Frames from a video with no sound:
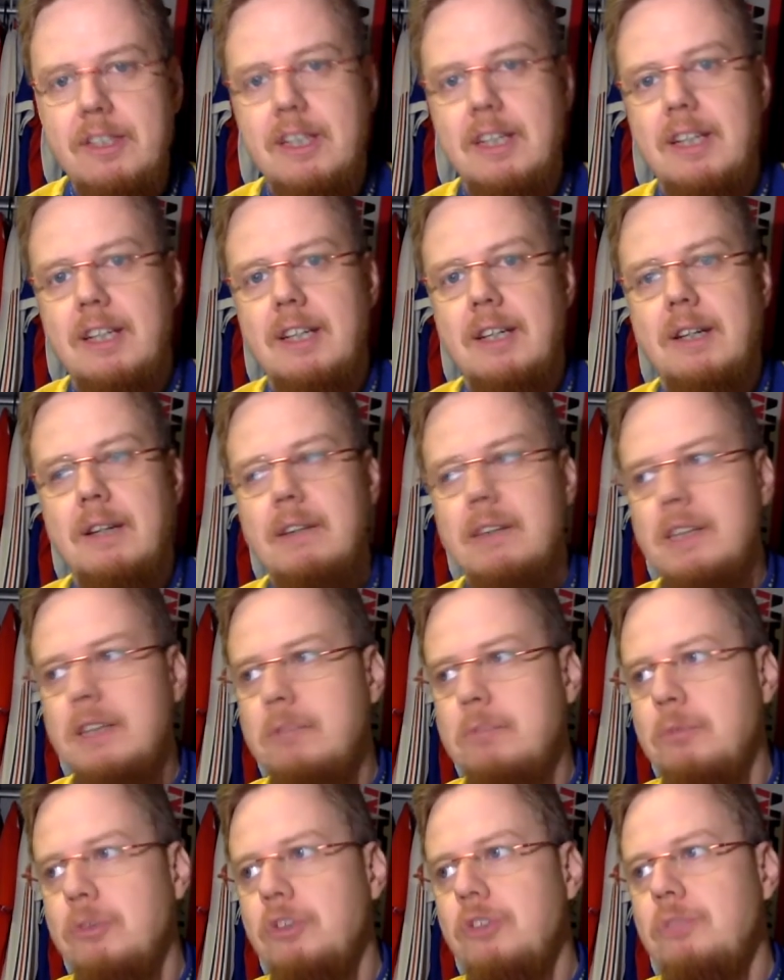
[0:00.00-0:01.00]
Uh,
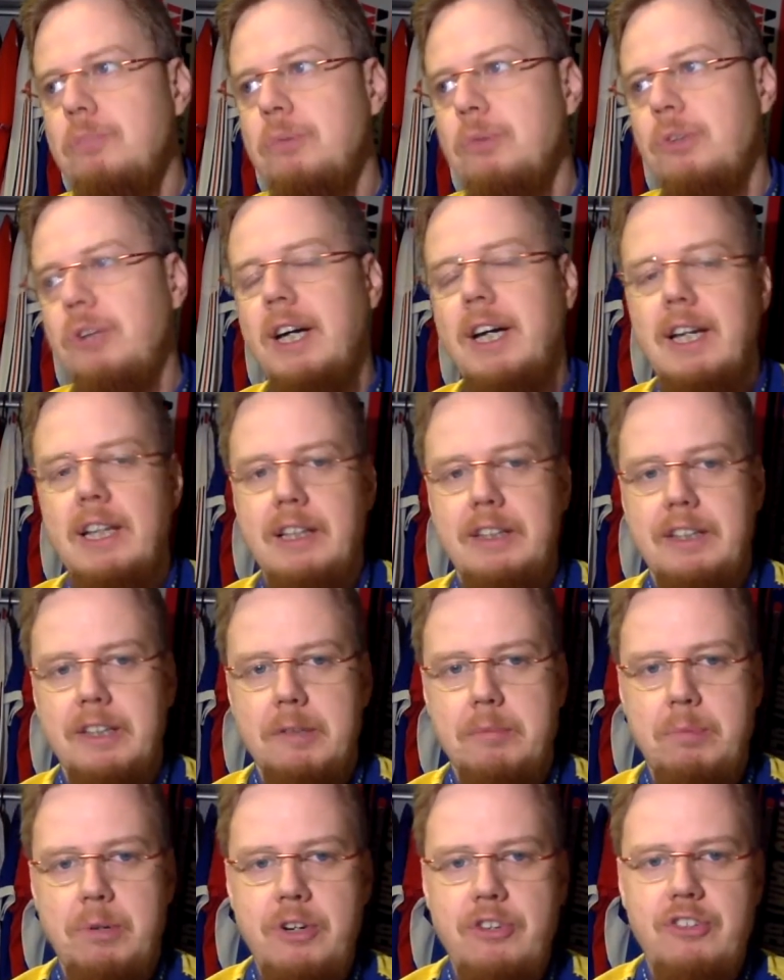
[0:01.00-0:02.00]
that put put Ireland
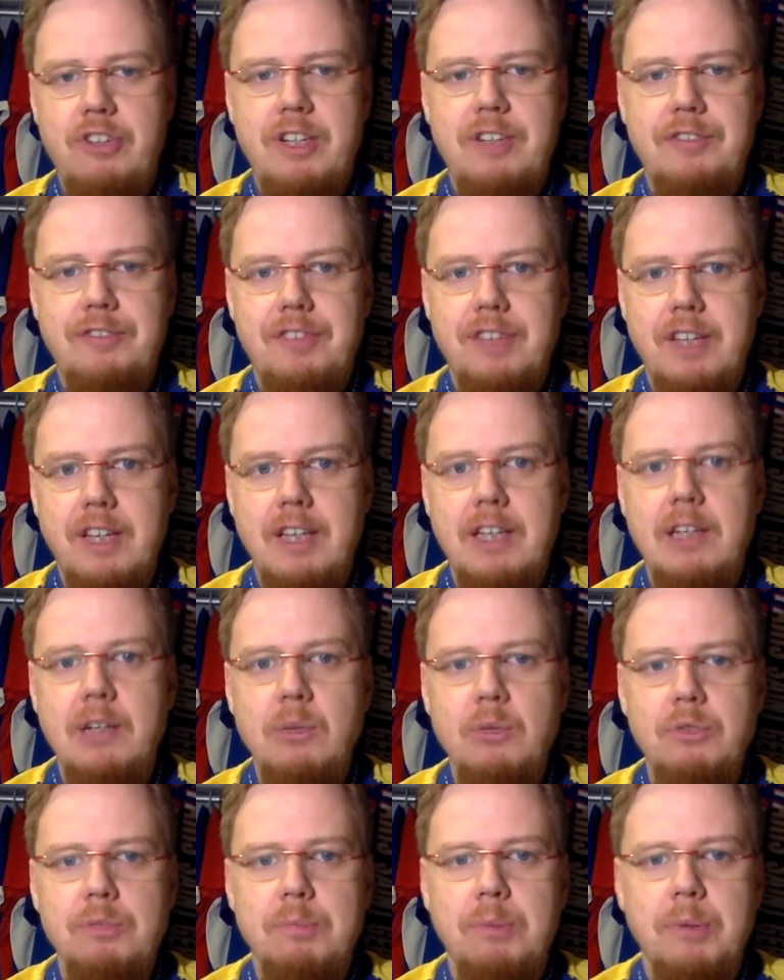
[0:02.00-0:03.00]
under pressure. If they
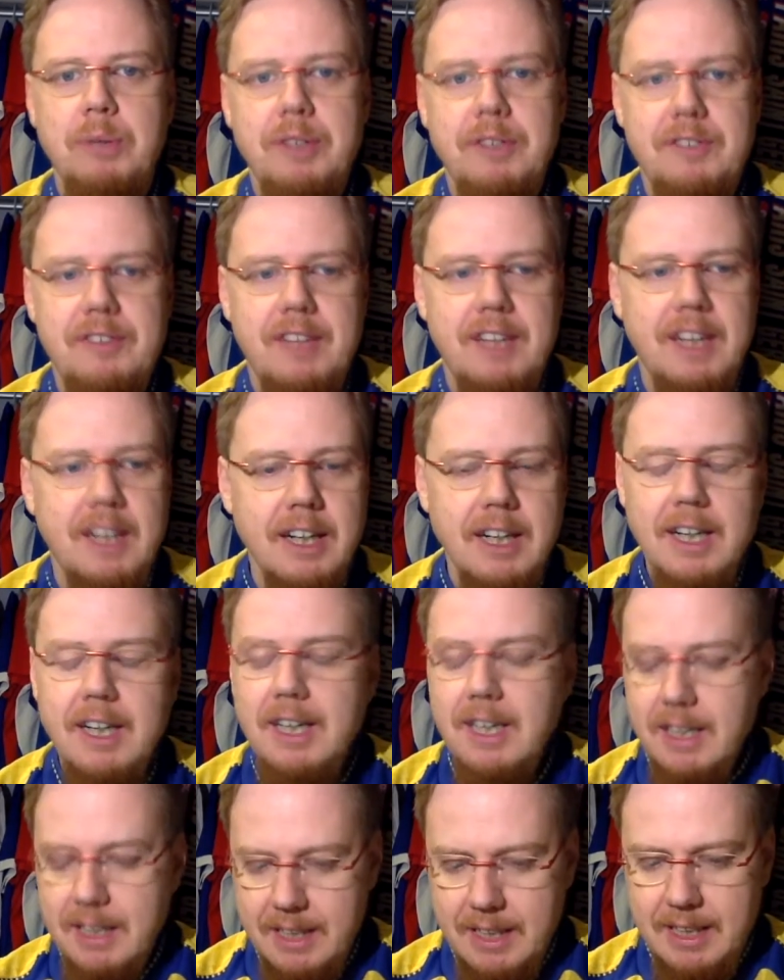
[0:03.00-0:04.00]
lose points there,
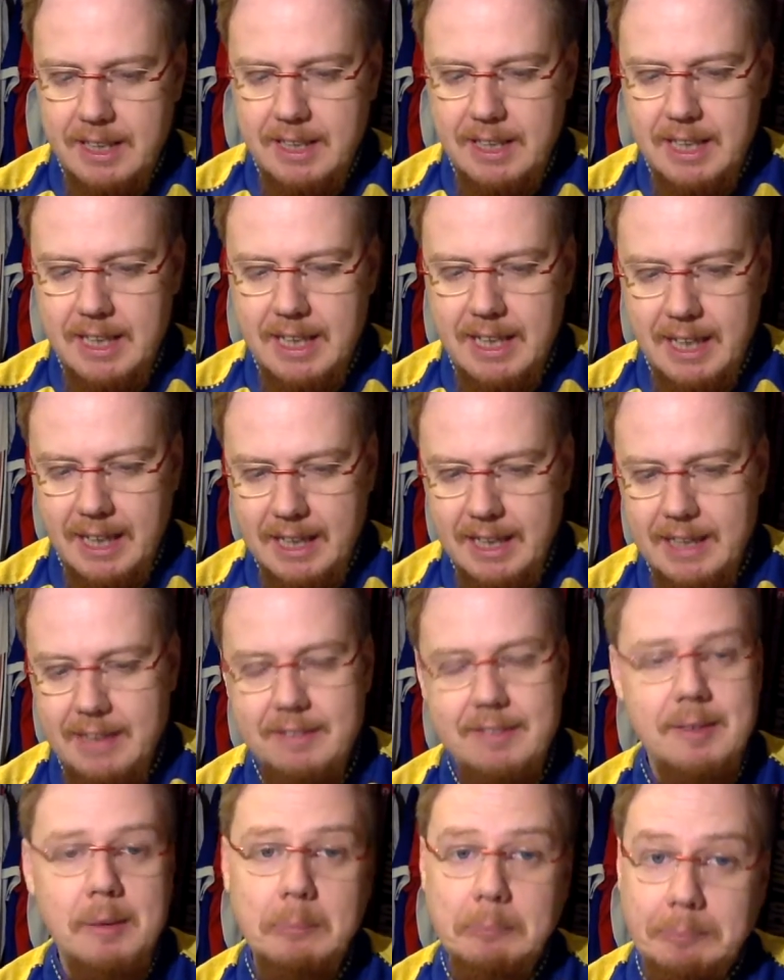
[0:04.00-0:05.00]
then Ireland